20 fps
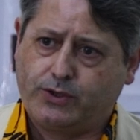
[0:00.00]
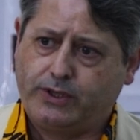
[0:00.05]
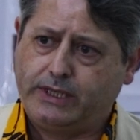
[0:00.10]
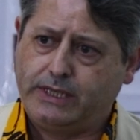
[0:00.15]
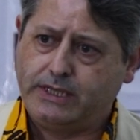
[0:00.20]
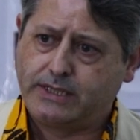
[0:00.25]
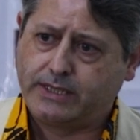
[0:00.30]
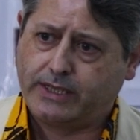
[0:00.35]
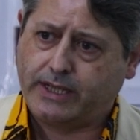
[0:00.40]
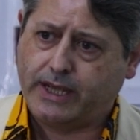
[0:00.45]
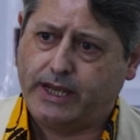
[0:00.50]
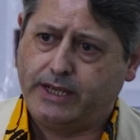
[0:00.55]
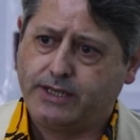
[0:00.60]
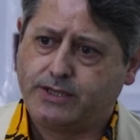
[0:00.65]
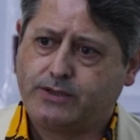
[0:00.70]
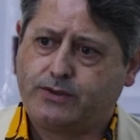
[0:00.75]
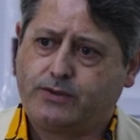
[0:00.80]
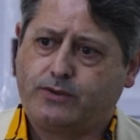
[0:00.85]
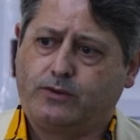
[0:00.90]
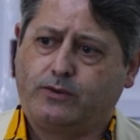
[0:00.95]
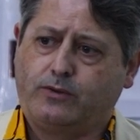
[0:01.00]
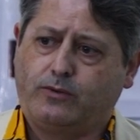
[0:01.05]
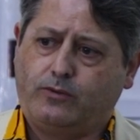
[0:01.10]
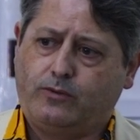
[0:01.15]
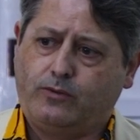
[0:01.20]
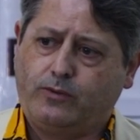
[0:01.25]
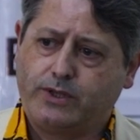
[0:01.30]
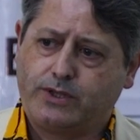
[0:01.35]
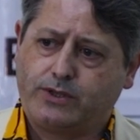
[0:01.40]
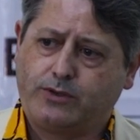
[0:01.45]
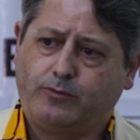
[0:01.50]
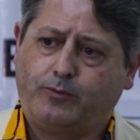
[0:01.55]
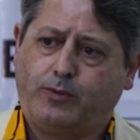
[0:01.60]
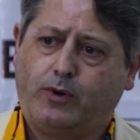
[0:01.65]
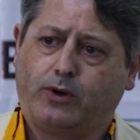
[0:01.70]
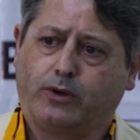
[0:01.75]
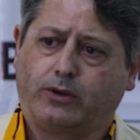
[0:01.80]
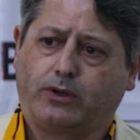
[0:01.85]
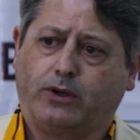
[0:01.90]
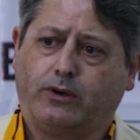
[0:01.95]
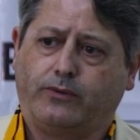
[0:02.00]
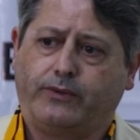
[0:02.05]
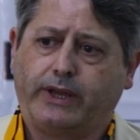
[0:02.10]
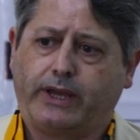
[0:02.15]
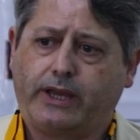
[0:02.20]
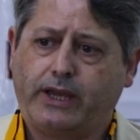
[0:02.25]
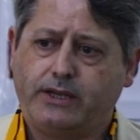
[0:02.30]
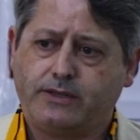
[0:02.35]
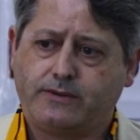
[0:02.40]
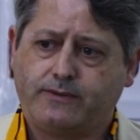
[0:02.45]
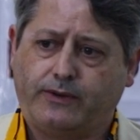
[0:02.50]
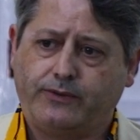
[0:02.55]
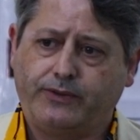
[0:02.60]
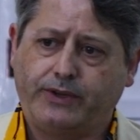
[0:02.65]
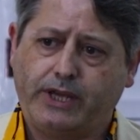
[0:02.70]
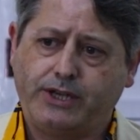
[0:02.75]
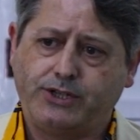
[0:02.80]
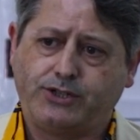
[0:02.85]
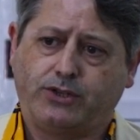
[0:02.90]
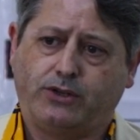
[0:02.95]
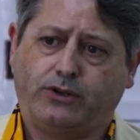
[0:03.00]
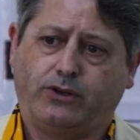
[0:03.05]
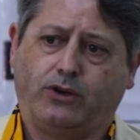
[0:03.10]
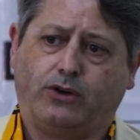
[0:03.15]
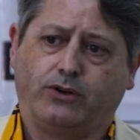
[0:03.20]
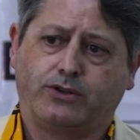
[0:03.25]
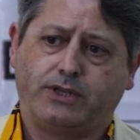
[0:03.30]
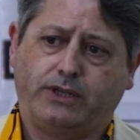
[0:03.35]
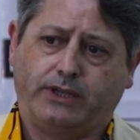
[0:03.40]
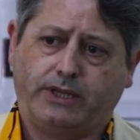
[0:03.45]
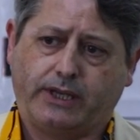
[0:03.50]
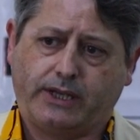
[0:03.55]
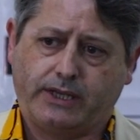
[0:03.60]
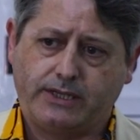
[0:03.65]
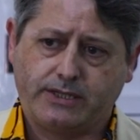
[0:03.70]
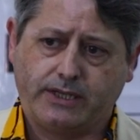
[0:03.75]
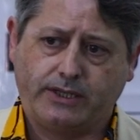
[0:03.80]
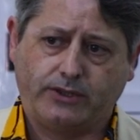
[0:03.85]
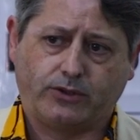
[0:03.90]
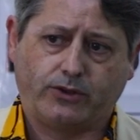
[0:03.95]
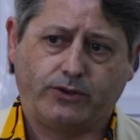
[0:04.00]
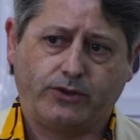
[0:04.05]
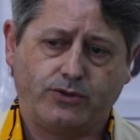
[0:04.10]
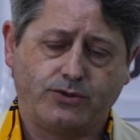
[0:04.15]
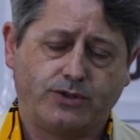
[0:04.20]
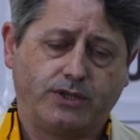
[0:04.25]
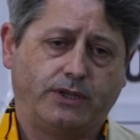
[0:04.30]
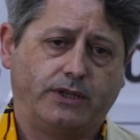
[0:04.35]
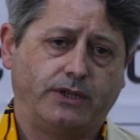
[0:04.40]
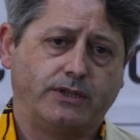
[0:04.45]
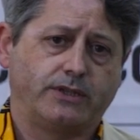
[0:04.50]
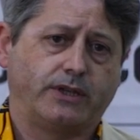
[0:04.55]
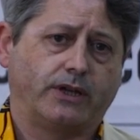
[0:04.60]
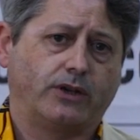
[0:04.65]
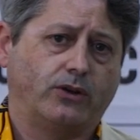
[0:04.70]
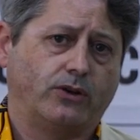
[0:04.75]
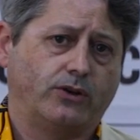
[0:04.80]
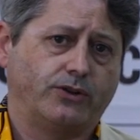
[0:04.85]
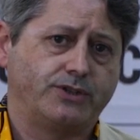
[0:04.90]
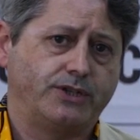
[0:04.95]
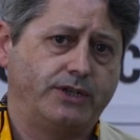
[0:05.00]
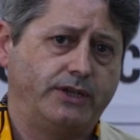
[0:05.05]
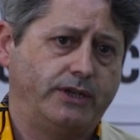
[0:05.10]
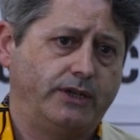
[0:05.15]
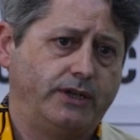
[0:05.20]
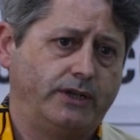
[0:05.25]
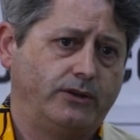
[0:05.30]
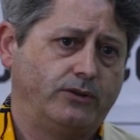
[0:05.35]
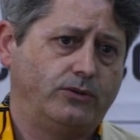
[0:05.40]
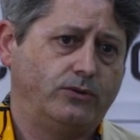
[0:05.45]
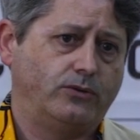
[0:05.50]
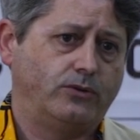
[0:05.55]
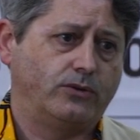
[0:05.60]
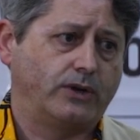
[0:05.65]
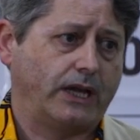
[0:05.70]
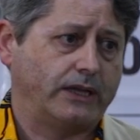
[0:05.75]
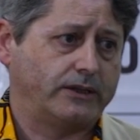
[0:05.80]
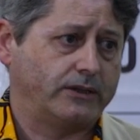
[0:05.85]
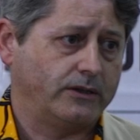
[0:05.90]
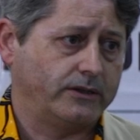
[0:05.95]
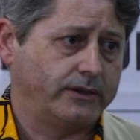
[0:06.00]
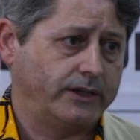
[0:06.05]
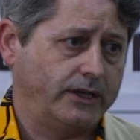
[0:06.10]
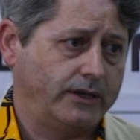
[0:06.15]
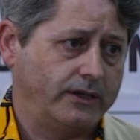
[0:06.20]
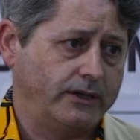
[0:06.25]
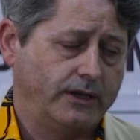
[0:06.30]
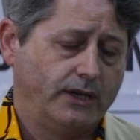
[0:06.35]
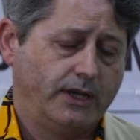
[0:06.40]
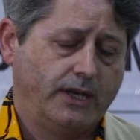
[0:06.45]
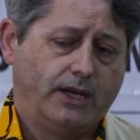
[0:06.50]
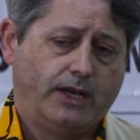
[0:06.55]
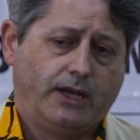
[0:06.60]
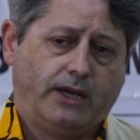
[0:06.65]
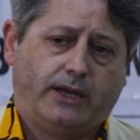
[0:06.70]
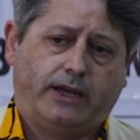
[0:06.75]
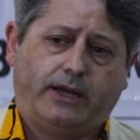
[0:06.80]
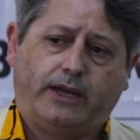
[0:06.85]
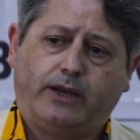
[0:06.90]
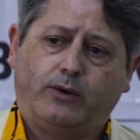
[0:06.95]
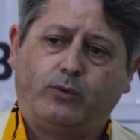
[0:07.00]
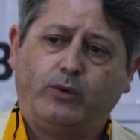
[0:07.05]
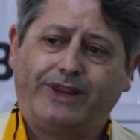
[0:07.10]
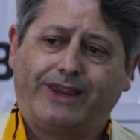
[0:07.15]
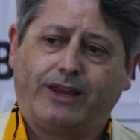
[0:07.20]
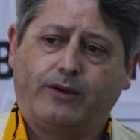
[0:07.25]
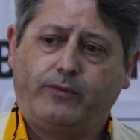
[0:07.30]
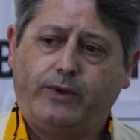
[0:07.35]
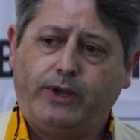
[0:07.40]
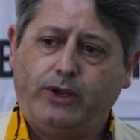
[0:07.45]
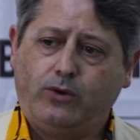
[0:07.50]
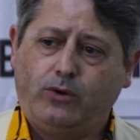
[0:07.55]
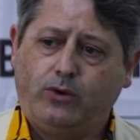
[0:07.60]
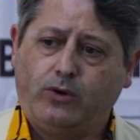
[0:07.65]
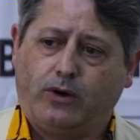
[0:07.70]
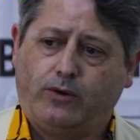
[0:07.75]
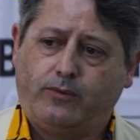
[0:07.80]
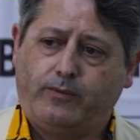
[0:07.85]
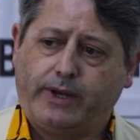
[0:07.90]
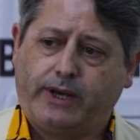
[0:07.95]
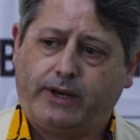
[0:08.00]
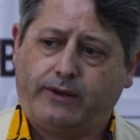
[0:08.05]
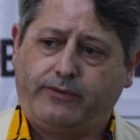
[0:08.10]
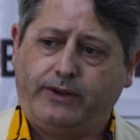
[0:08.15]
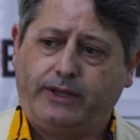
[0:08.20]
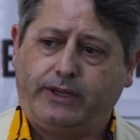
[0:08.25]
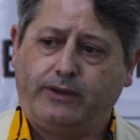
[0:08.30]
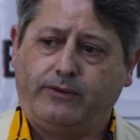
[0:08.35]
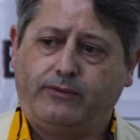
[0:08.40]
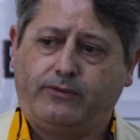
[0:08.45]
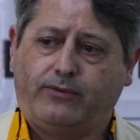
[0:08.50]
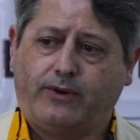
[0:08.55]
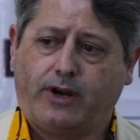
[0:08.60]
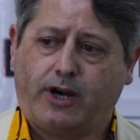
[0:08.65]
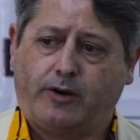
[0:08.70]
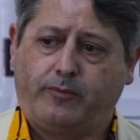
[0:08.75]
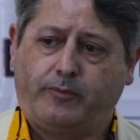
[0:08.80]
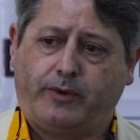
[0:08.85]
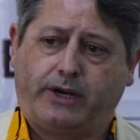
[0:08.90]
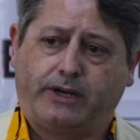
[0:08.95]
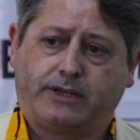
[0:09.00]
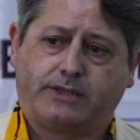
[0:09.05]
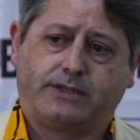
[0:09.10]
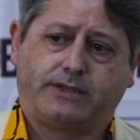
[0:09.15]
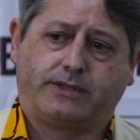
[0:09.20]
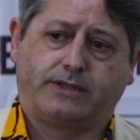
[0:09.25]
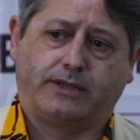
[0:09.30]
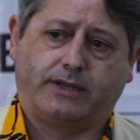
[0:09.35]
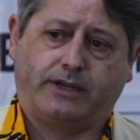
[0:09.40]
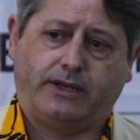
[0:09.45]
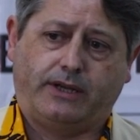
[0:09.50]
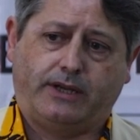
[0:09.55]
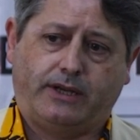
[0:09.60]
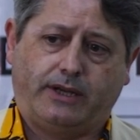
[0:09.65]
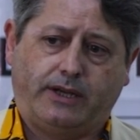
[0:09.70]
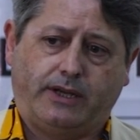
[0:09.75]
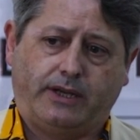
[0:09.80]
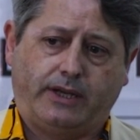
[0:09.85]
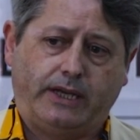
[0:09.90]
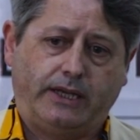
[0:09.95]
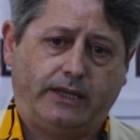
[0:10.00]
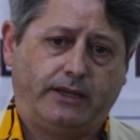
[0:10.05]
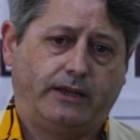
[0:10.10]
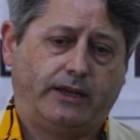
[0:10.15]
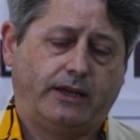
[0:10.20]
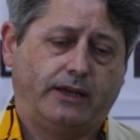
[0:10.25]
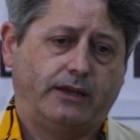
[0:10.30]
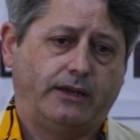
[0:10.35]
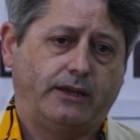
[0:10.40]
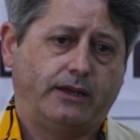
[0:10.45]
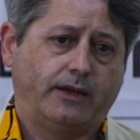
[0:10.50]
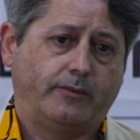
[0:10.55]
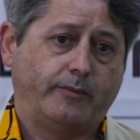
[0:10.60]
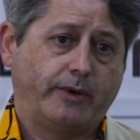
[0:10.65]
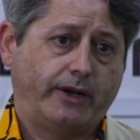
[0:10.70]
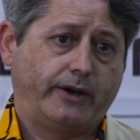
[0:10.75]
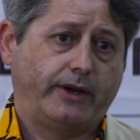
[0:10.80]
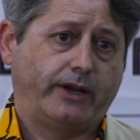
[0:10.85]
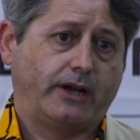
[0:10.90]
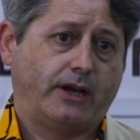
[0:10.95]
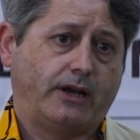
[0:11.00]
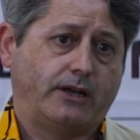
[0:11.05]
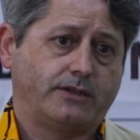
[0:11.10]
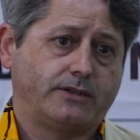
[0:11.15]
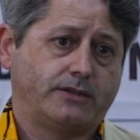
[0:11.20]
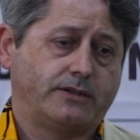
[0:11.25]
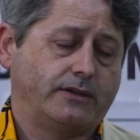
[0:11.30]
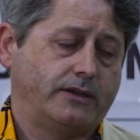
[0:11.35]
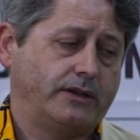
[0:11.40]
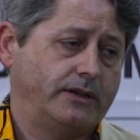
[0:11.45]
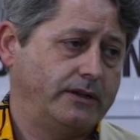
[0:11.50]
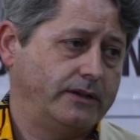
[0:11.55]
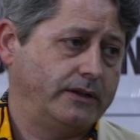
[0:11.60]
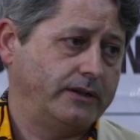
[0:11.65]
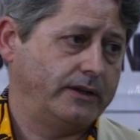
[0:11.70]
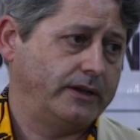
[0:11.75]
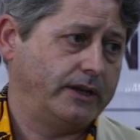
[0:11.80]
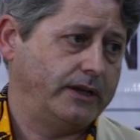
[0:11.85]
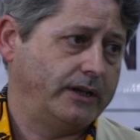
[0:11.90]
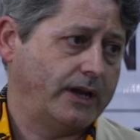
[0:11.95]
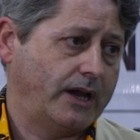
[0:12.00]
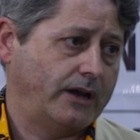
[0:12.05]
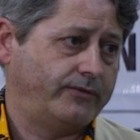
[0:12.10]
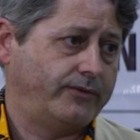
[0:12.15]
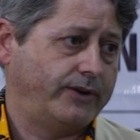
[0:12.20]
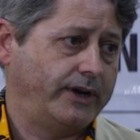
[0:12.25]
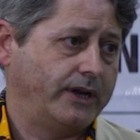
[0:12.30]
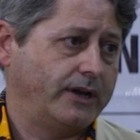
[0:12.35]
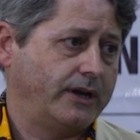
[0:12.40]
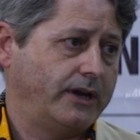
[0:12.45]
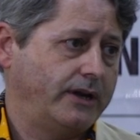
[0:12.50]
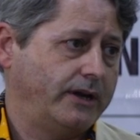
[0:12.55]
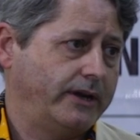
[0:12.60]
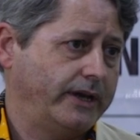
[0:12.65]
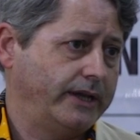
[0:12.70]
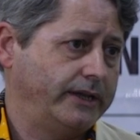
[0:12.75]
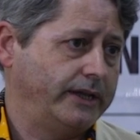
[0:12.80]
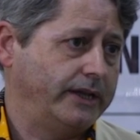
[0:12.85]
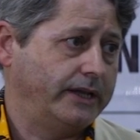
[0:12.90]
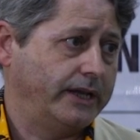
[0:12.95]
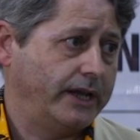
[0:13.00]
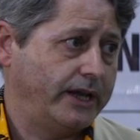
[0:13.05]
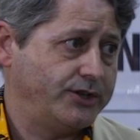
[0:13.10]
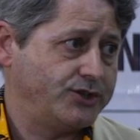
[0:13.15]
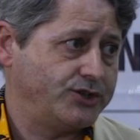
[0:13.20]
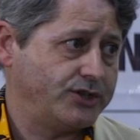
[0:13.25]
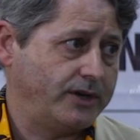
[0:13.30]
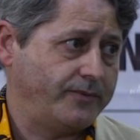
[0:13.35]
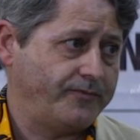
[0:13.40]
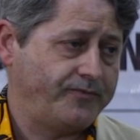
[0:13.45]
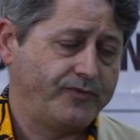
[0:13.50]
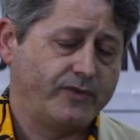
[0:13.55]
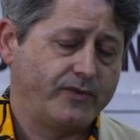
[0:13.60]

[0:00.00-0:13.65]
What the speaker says: in this case, with support of the Gates Foundation, Oxitec is introducing this technology into cattle tick. With a view of benefiting farmers in the Americas, in Africa, and in Asia,